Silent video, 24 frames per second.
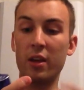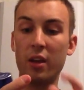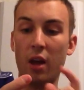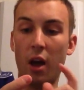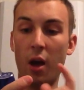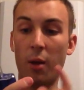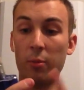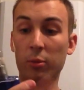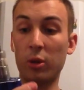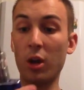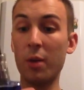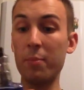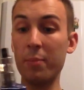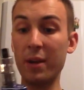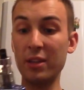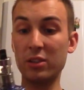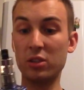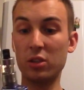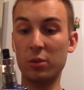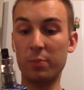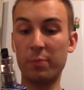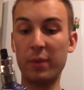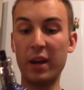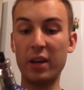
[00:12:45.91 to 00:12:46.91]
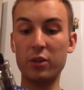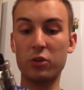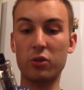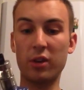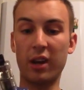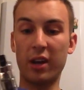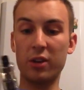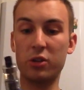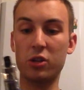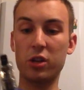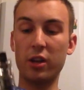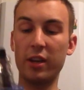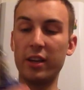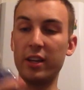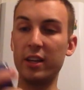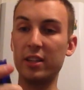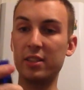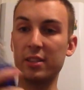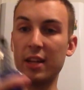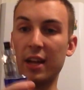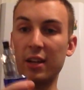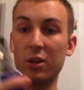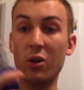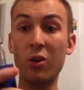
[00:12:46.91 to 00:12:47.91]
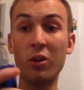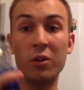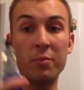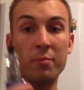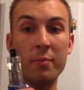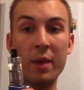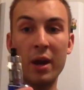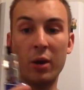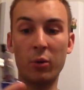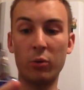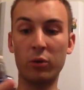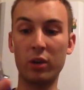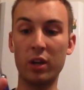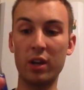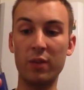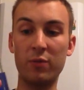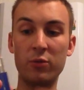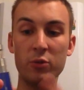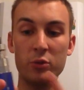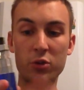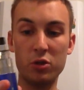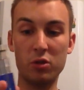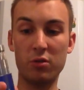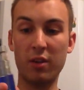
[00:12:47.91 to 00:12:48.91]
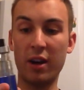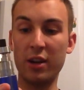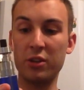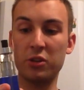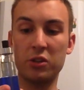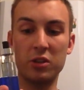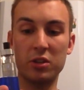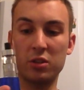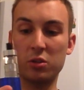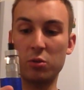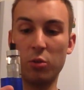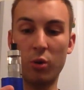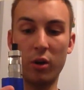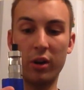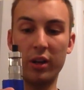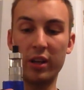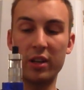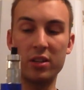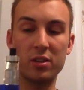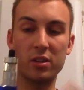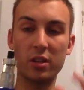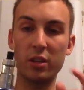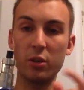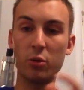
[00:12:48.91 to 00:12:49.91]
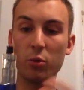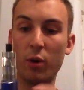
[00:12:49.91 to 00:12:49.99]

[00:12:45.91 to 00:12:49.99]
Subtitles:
Going back to the battery actually, it's that kind of metal that if you scratch this quite easily,